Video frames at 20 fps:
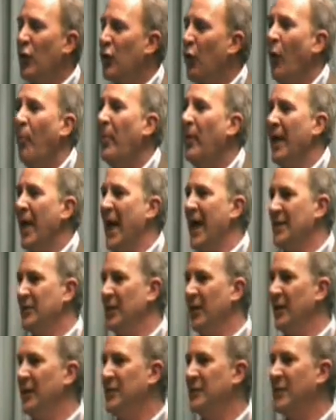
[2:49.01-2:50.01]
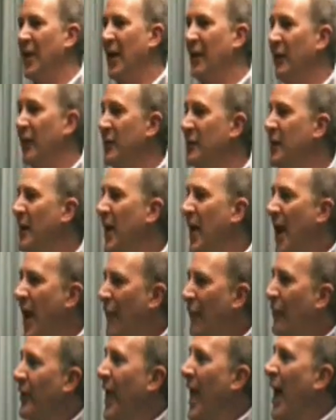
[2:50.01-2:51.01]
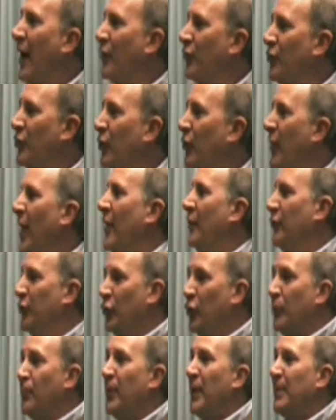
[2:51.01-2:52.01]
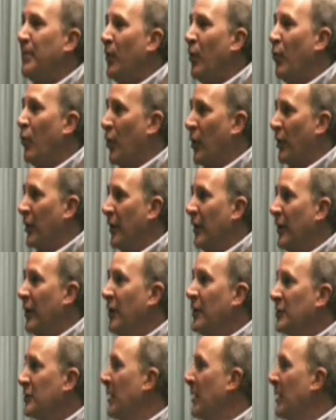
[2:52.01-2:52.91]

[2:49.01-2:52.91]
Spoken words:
Nobody has any savings. Every household has 2 people working,